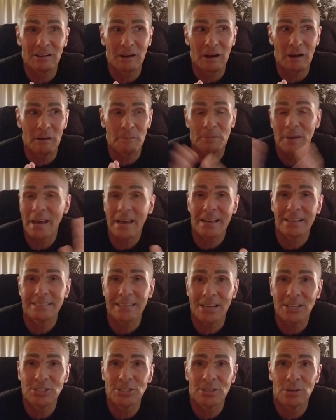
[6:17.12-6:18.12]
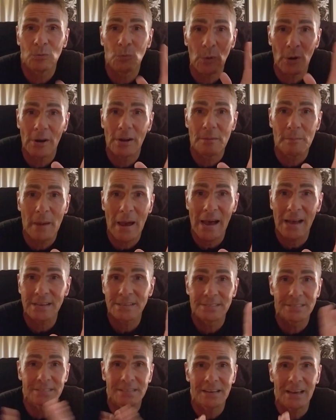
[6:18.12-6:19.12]
uh, paying attention and wearing
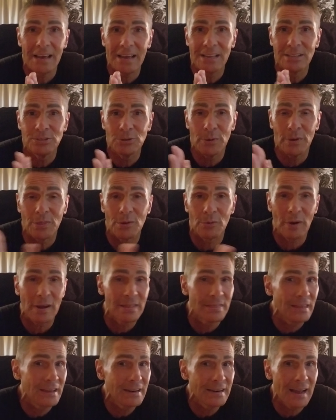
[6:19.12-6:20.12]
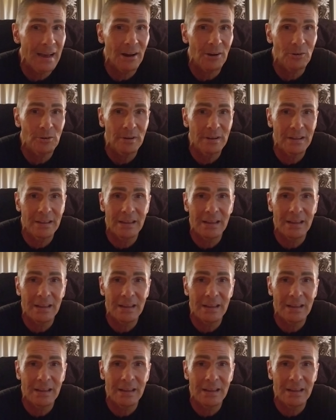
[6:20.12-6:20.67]
masks and doing the right thing now in,